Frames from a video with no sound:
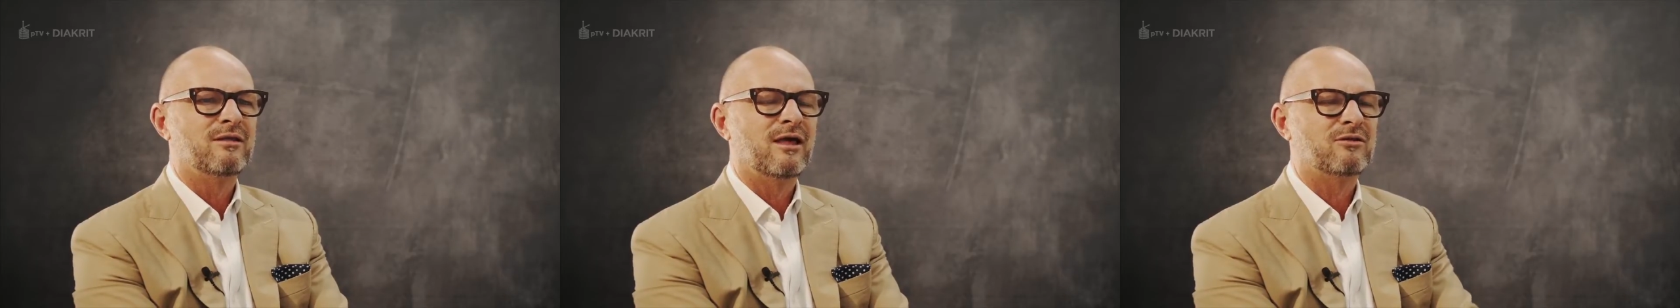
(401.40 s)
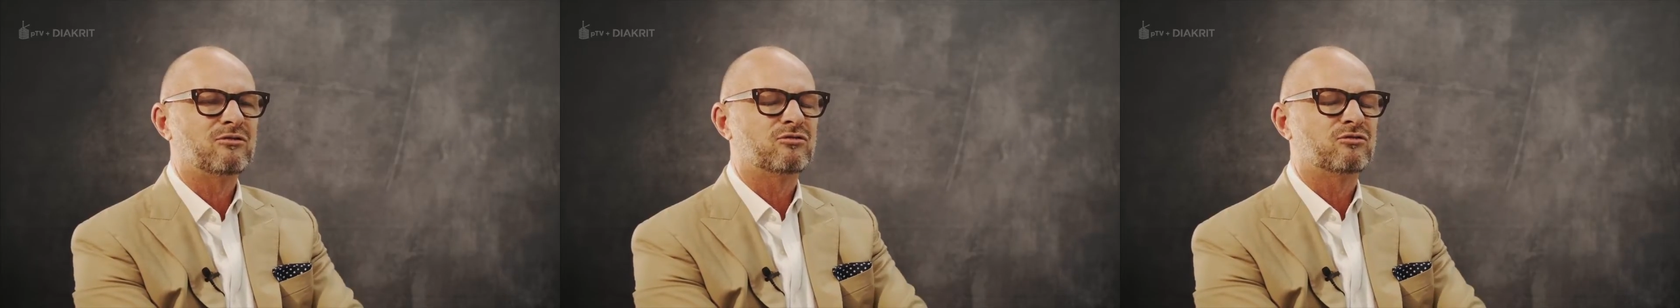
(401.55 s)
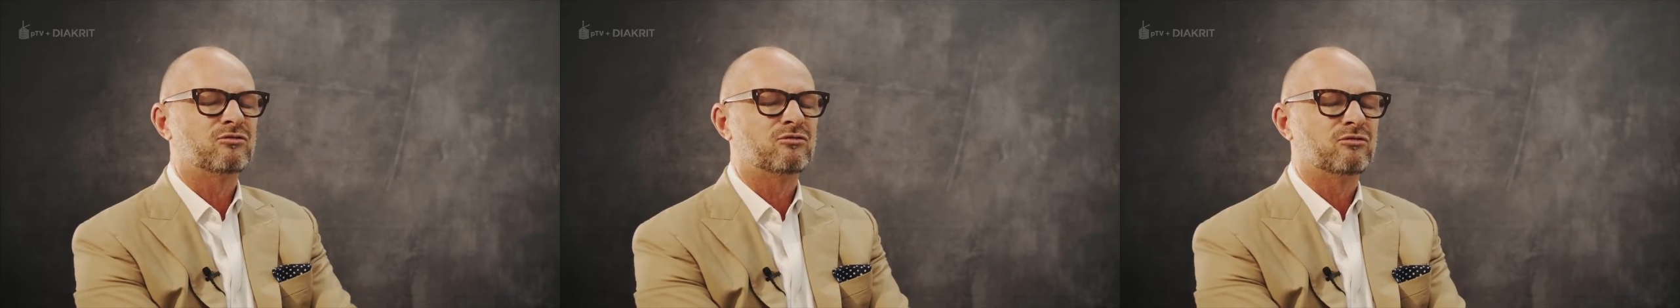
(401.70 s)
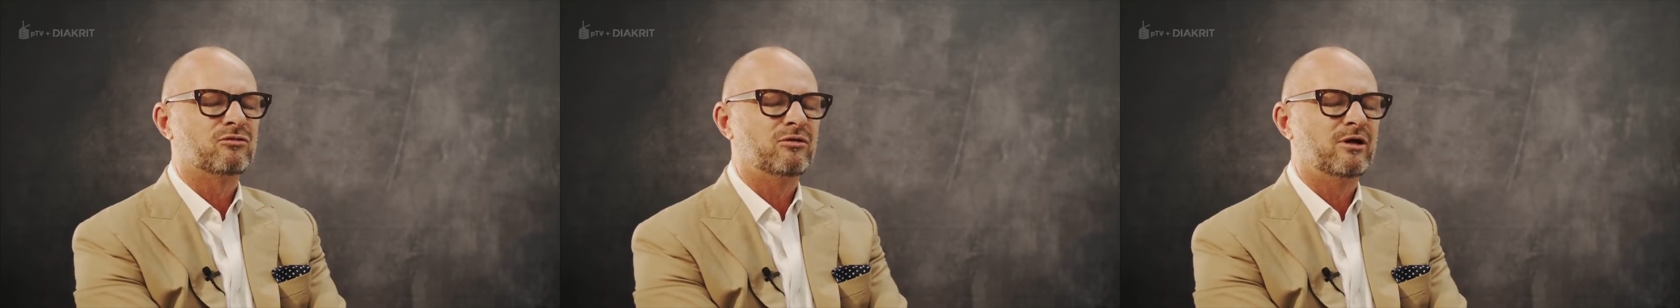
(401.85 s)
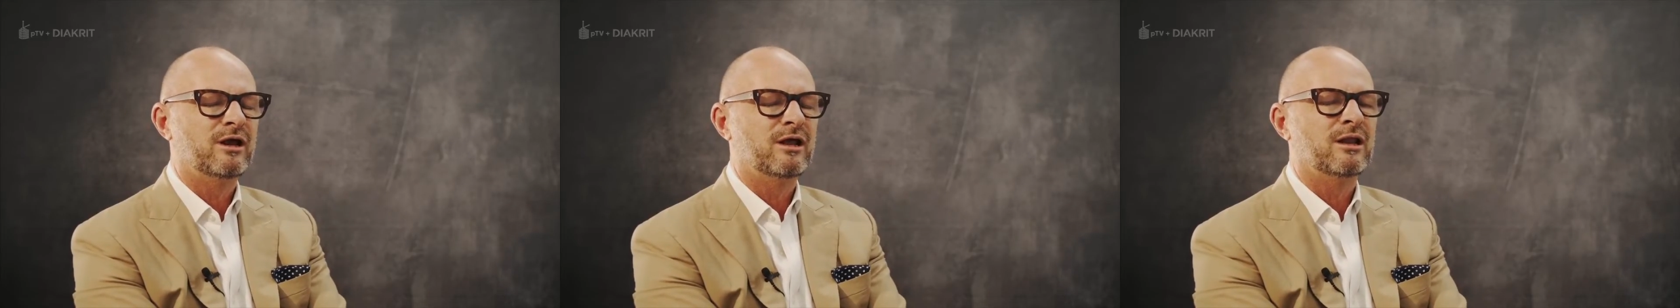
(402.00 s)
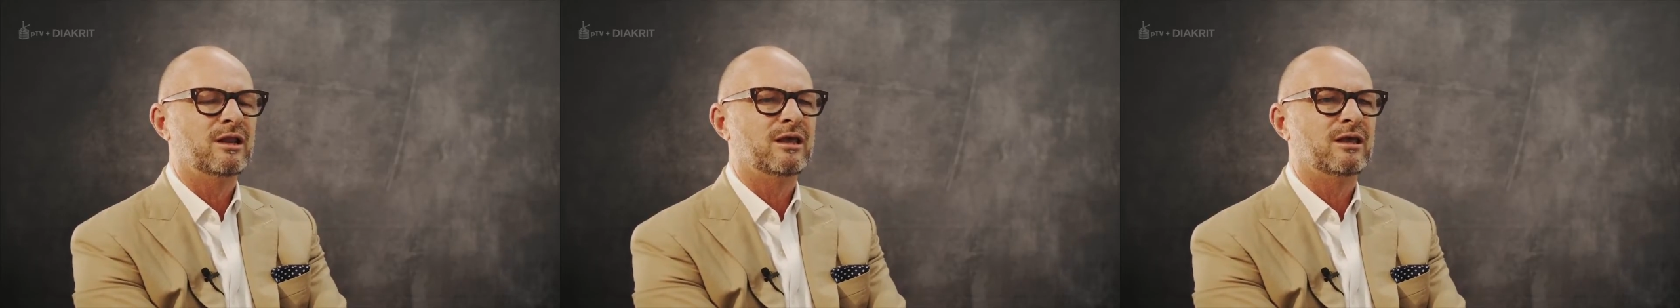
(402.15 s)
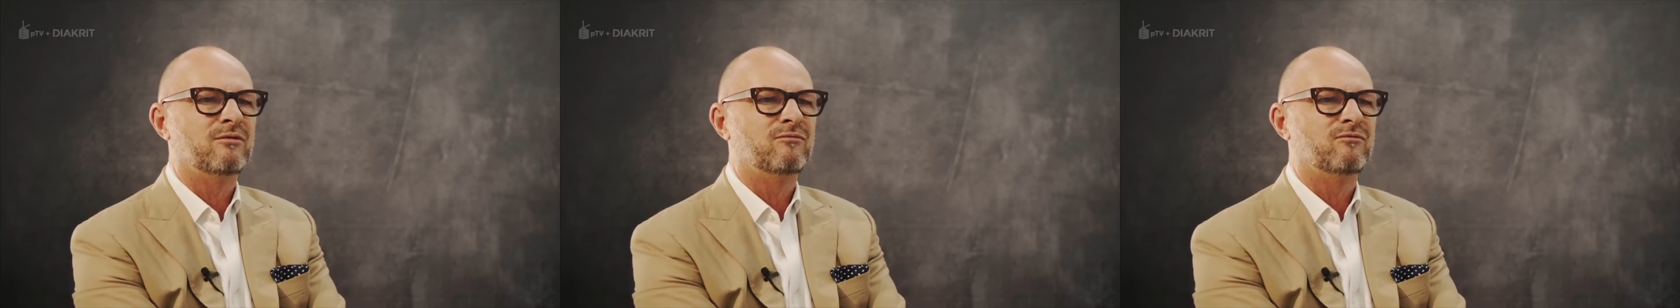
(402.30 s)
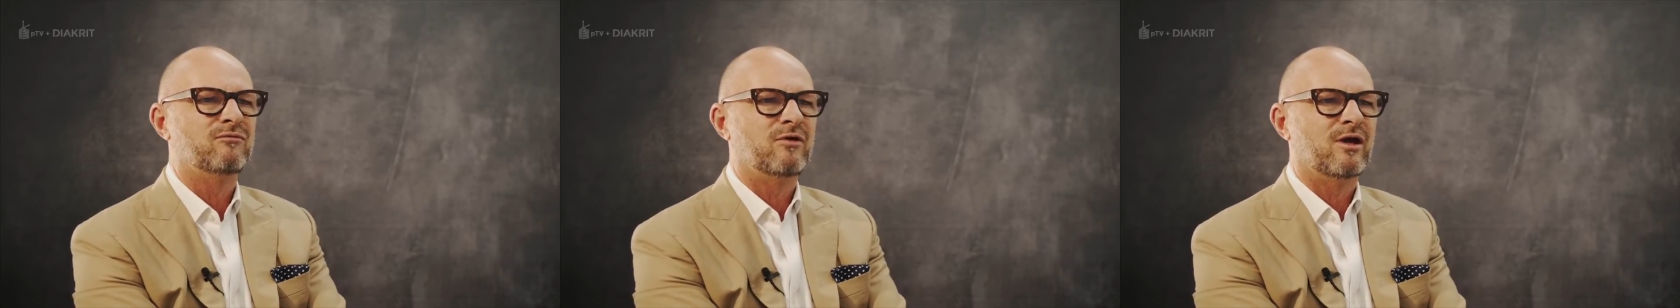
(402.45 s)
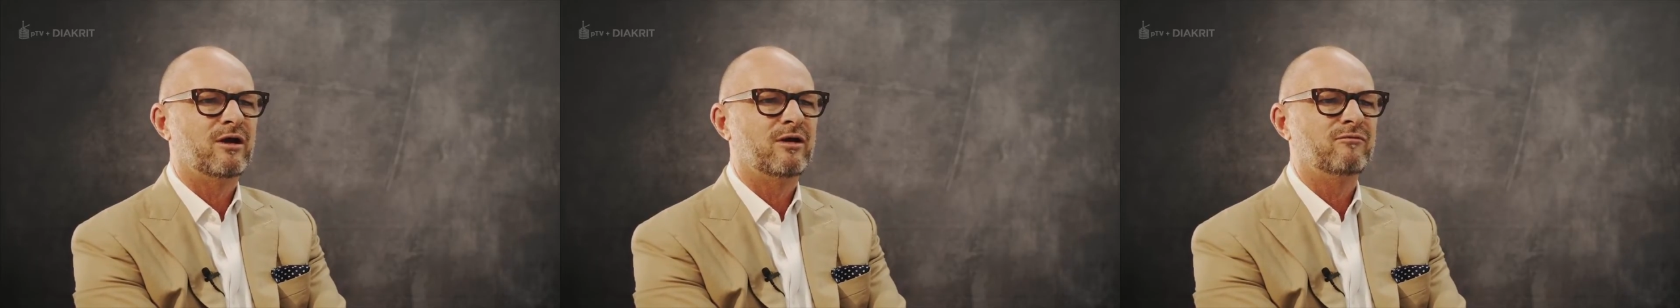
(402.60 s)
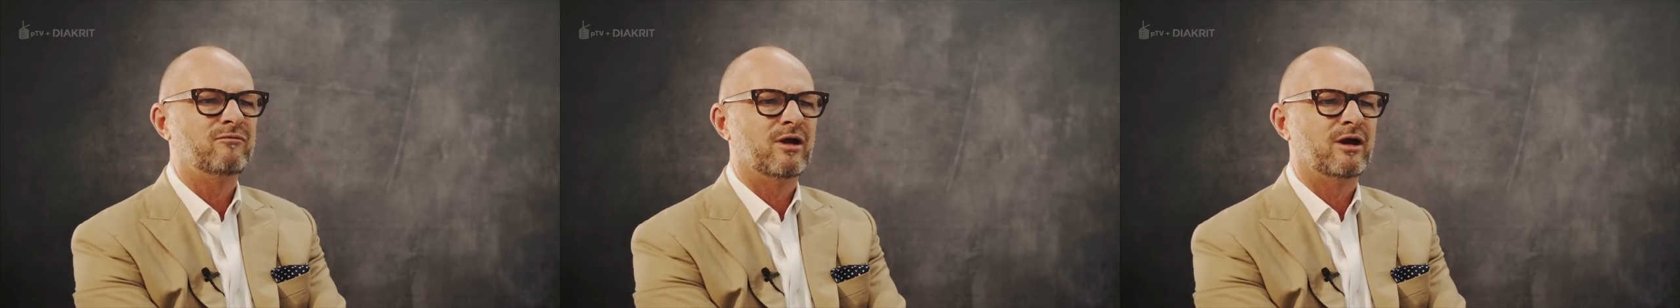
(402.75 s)
That's really
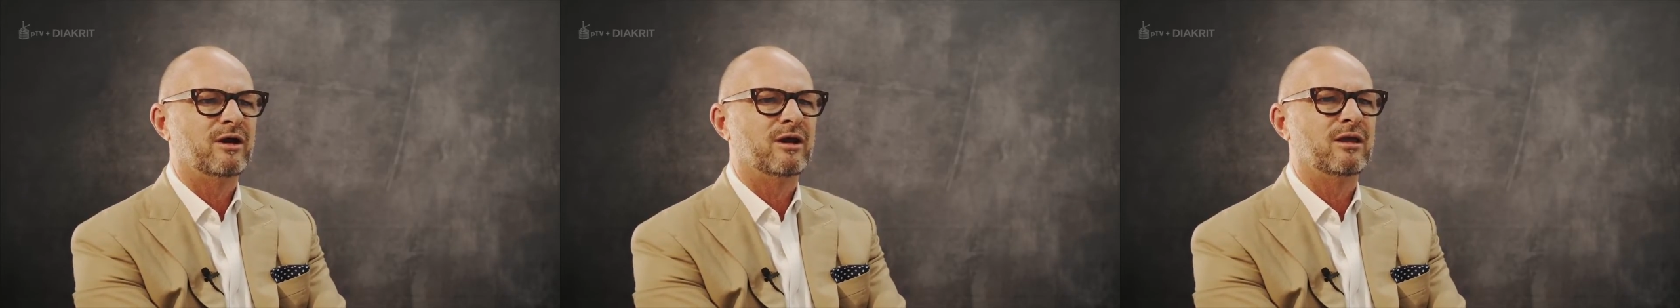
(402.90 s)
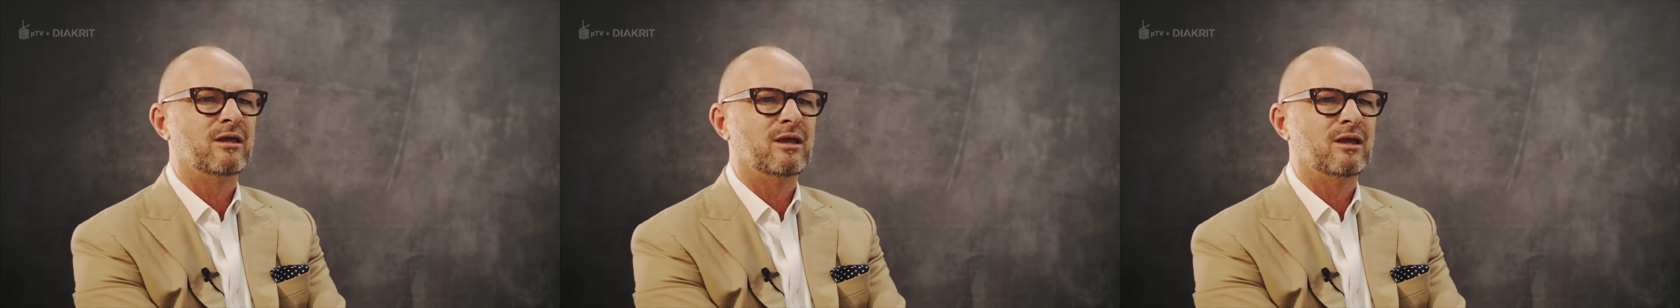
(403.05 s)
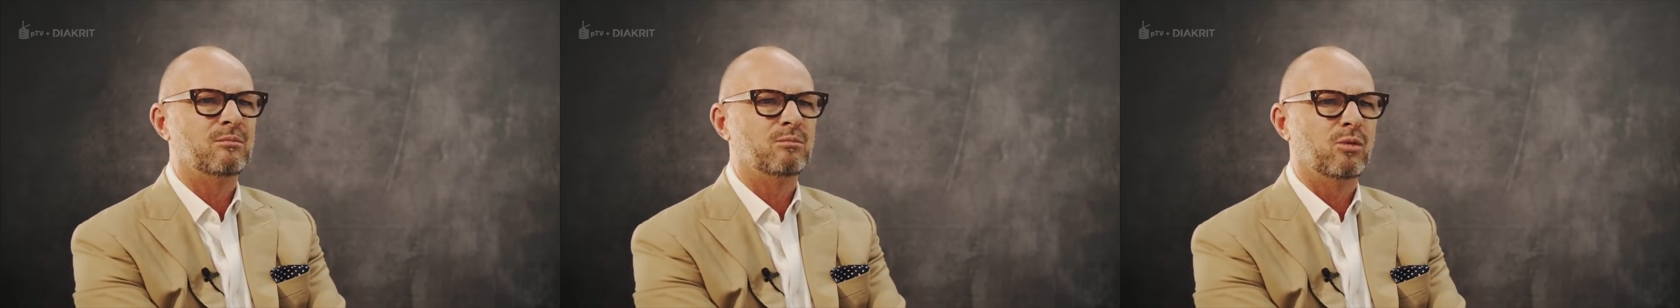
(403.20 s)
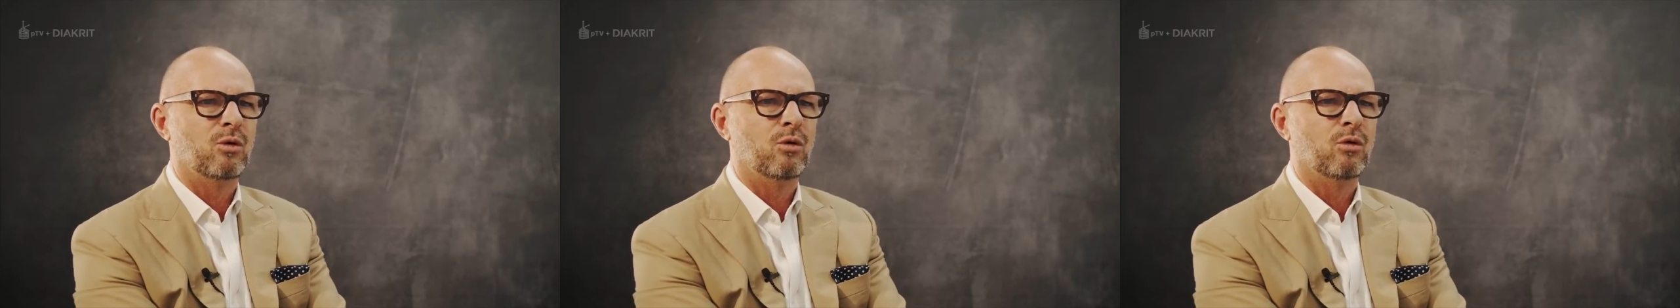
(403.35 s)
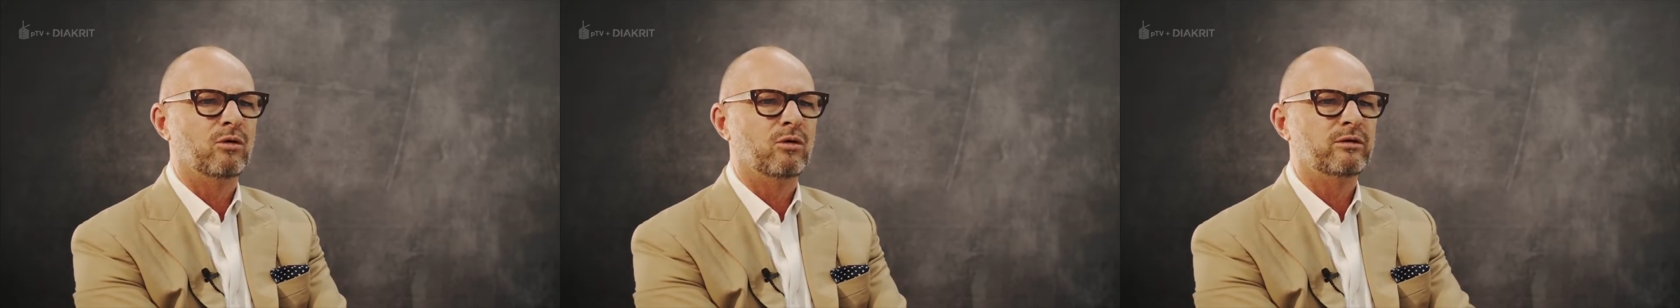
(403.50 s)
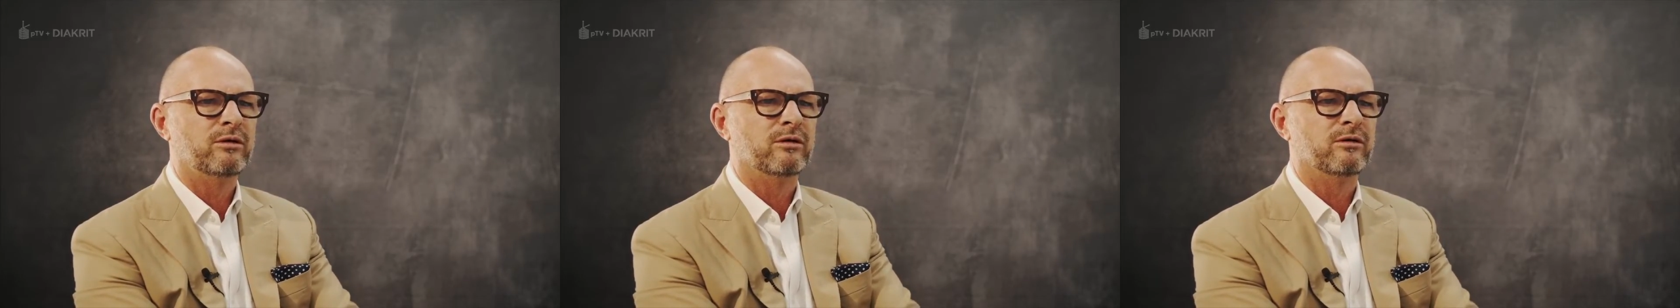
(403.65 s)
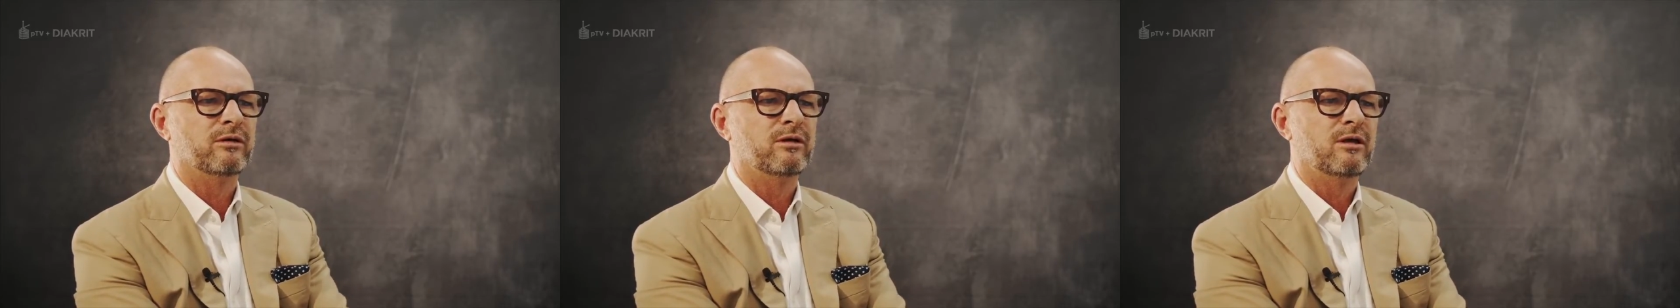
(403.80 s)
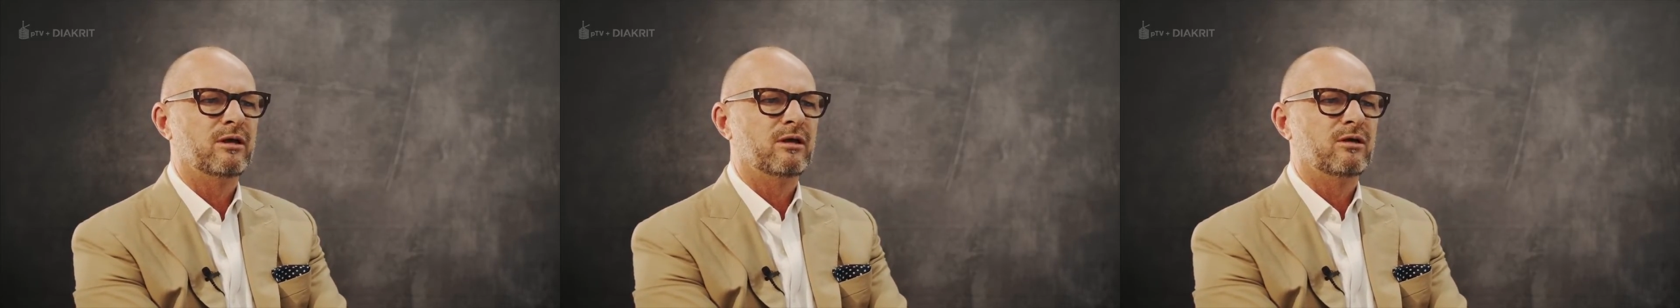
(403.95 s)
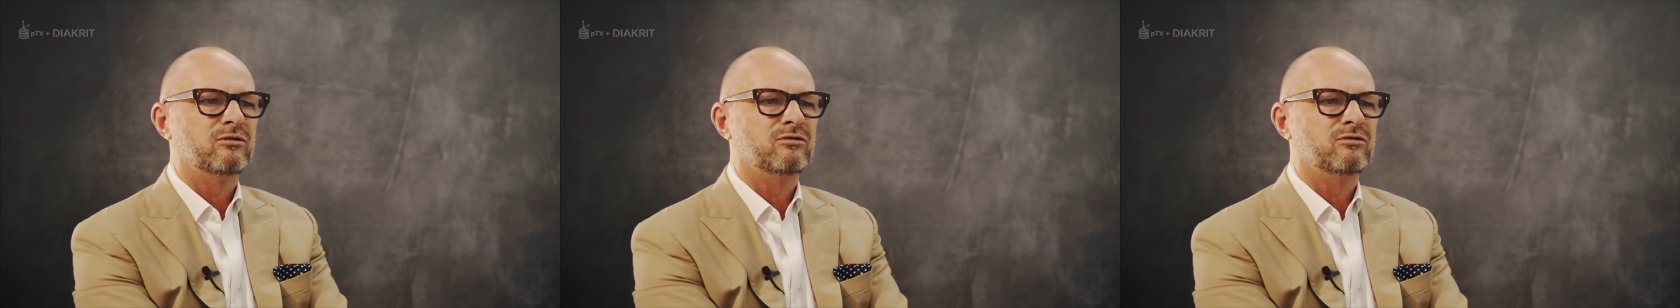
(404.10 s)
very, very important.